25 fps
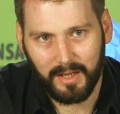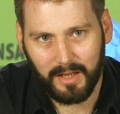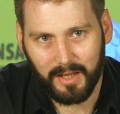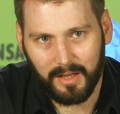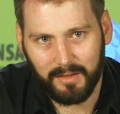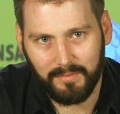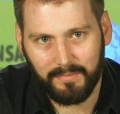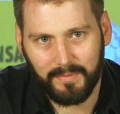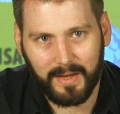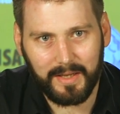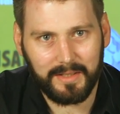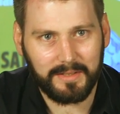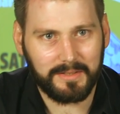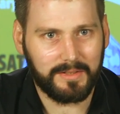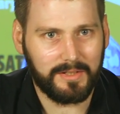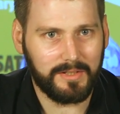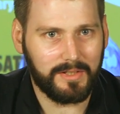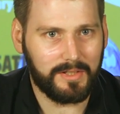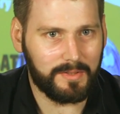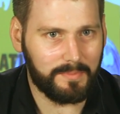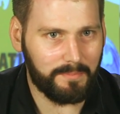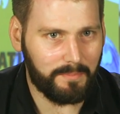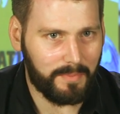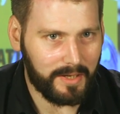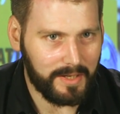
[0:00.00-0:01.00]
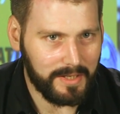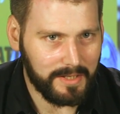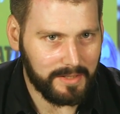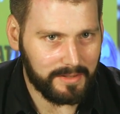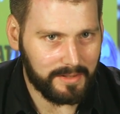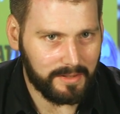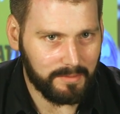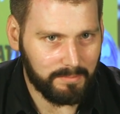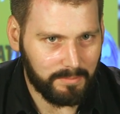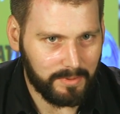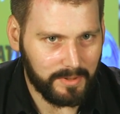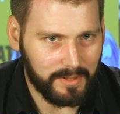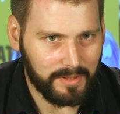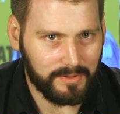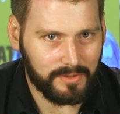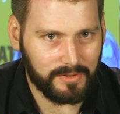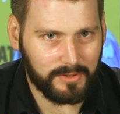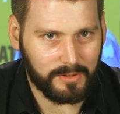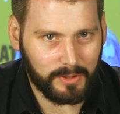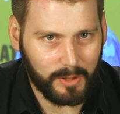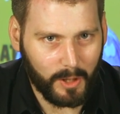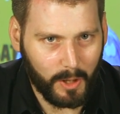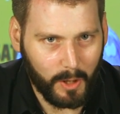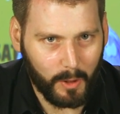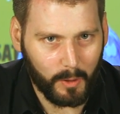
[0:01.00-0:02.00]
In fact, despite the beast's
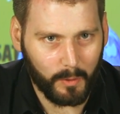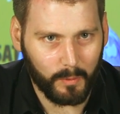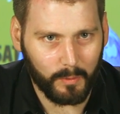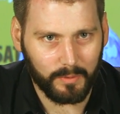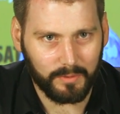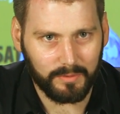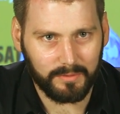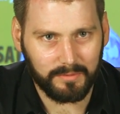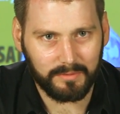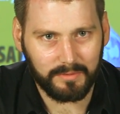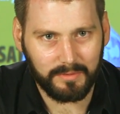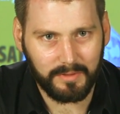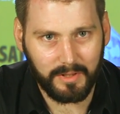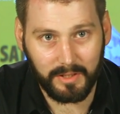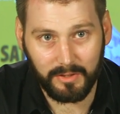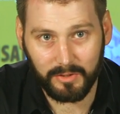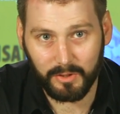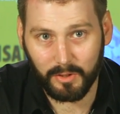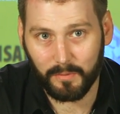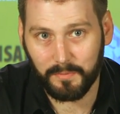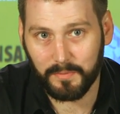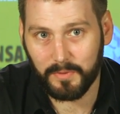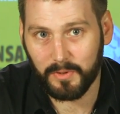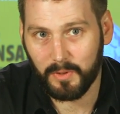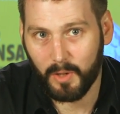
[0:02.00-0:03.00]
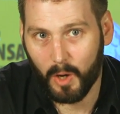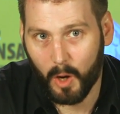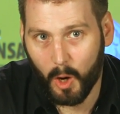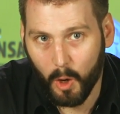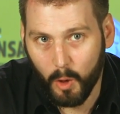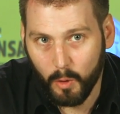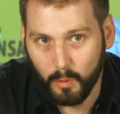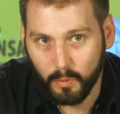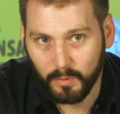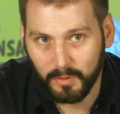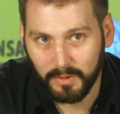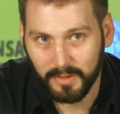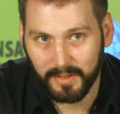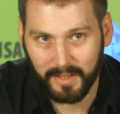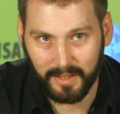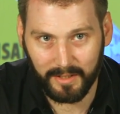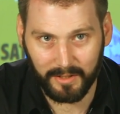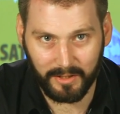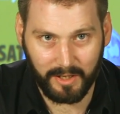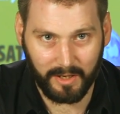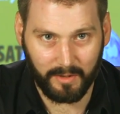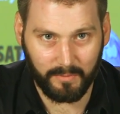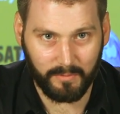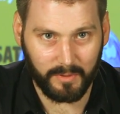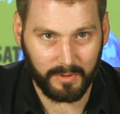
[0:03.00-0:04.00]
tone, it is often only in
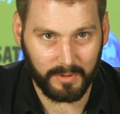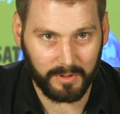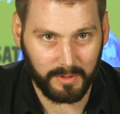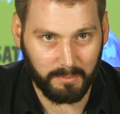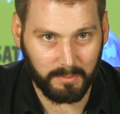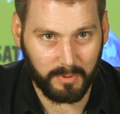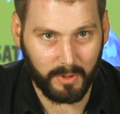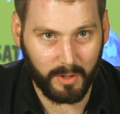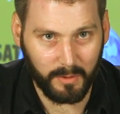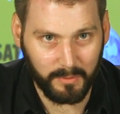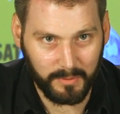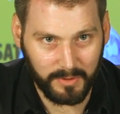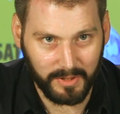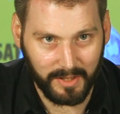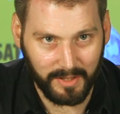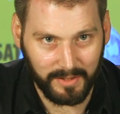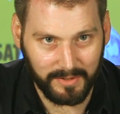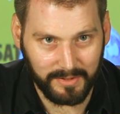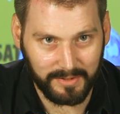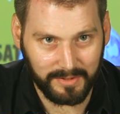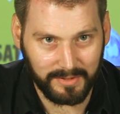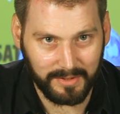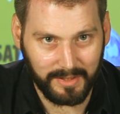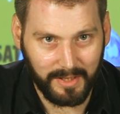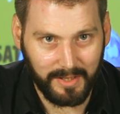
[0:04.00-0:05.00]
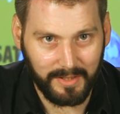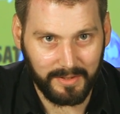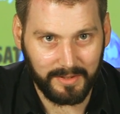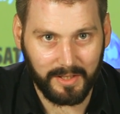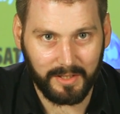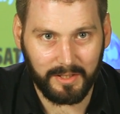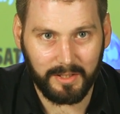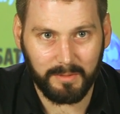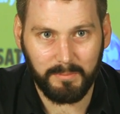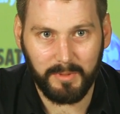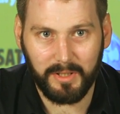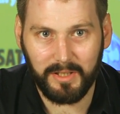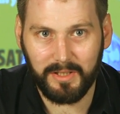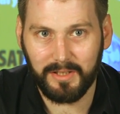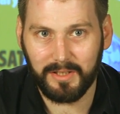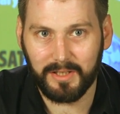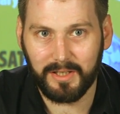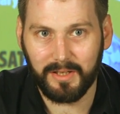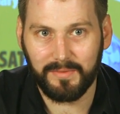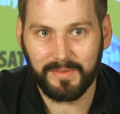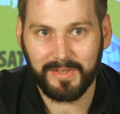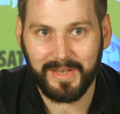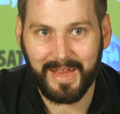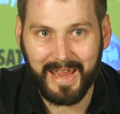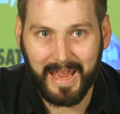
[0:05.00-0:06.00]
covering the protests that the media
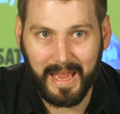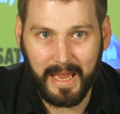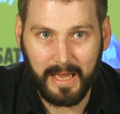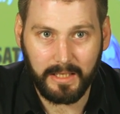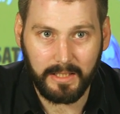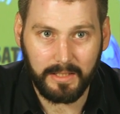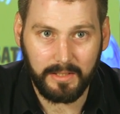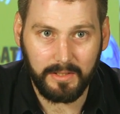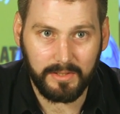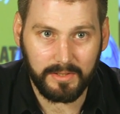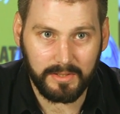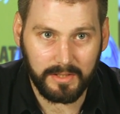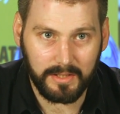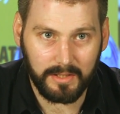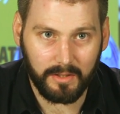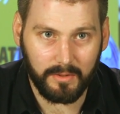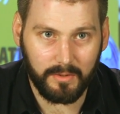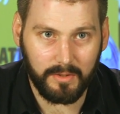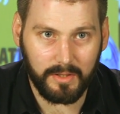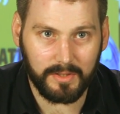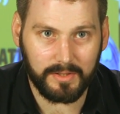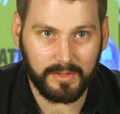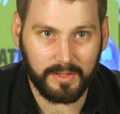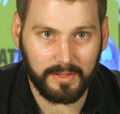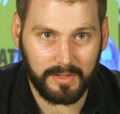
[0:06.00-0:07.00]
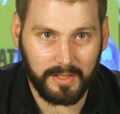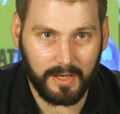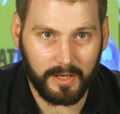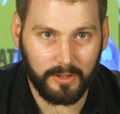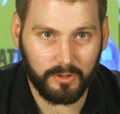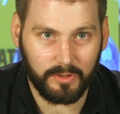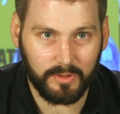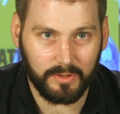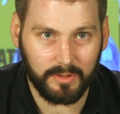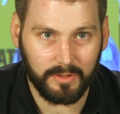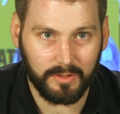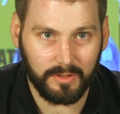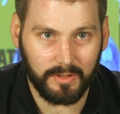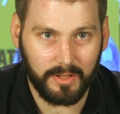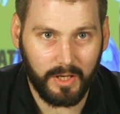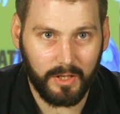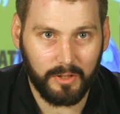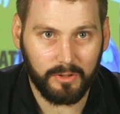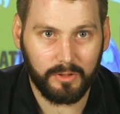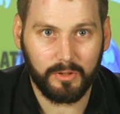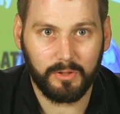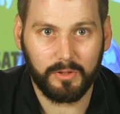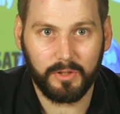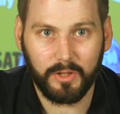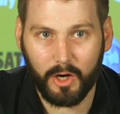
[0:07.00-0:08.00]
gives any serious attention
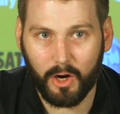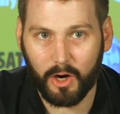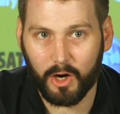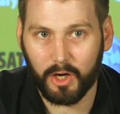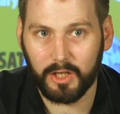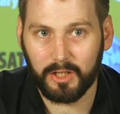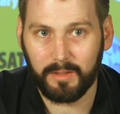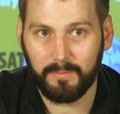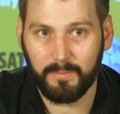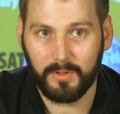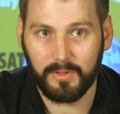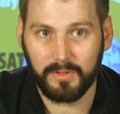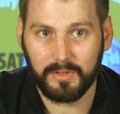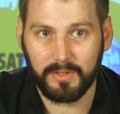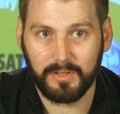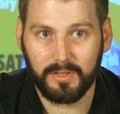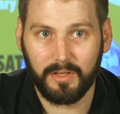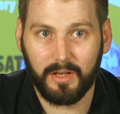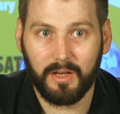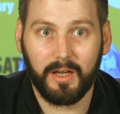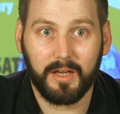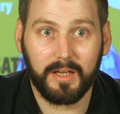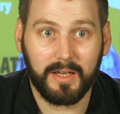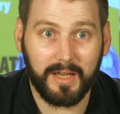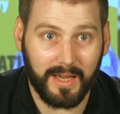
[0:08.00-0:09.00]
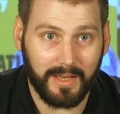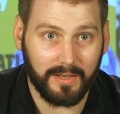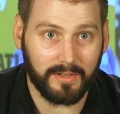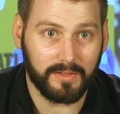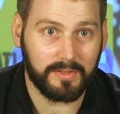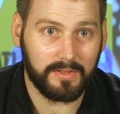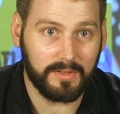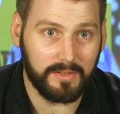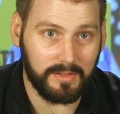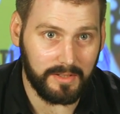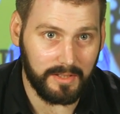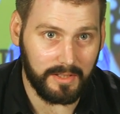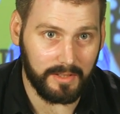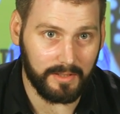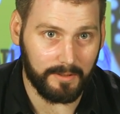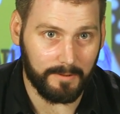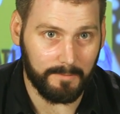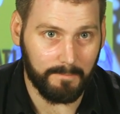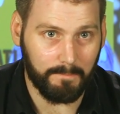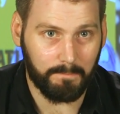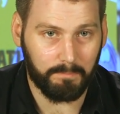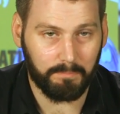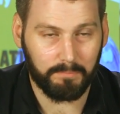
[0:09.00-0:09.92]
to the arguments against the deal.